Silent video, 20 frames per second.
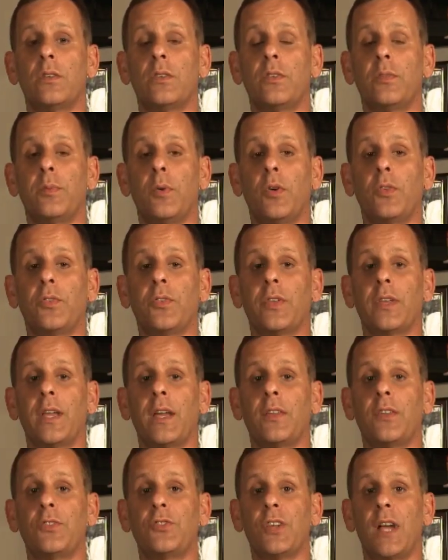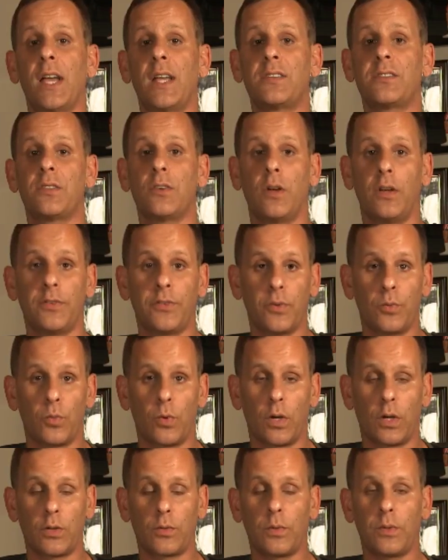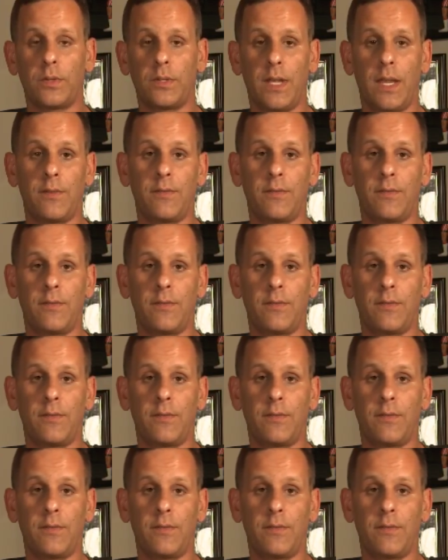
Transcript: supposedly, on the Giants, and also worked with